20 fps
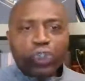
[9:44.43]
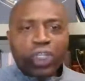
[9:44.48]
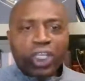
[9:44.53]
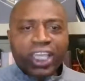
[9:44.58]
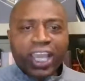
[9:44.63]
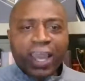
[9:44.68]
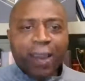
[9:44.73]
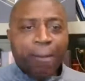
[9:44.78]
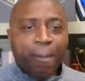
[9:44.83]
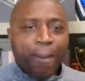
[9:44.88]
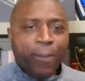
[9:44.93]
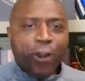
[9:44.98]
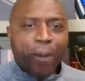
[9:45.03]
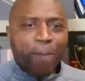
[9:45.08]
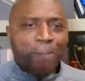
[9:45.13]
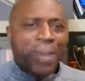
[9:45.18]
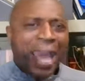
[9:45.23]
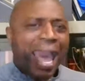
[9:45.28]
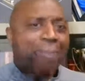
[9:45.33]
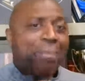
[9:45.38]
You look at,
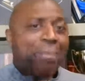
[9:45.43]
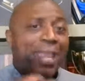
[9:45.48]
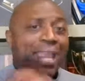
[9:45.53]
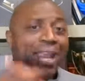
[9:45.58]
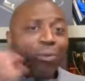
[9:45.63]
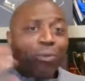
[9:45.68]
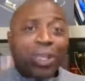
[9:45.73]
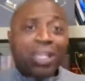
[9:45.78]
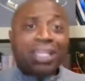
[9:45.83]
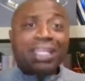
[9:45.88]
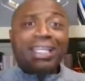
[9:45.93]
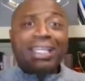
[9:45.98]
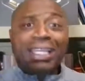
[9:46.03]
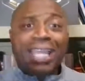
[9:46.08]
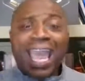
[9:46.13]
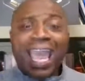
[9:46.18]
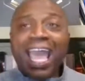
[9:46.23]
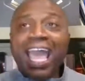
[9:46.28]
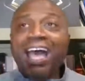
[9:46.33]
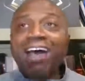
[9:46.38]
Batman really
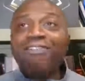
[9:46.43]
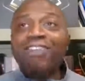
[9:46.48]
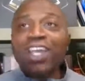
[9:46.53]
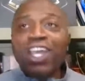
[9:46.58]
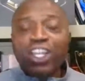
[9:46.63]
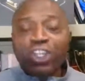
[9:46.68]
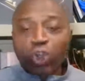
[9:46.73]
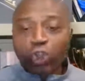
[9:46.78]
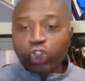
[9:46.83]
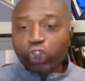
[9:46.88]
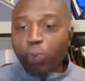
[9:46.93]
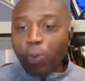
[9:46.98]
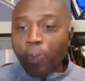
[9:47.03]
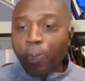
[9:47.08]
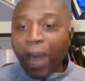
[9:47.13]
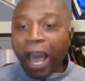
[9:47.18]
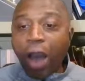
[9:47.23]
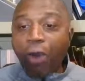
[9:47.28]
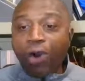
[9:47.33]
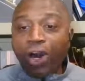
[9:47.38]
didn't have no
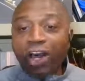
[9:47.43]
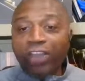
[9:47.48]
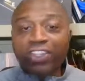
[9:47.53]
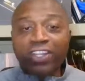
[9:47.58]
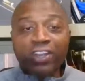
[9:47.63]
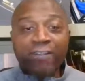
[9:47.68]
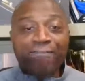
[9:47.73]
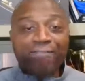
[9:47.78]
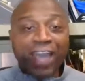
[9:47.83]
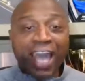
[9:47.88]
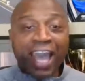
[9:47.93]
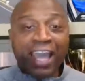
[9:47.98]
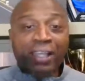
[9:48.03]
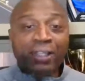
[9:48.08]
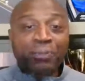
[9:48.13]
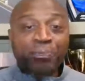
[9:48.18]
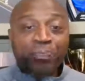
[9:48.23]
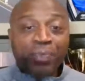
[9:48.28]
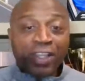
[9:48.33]
superpower other than the fact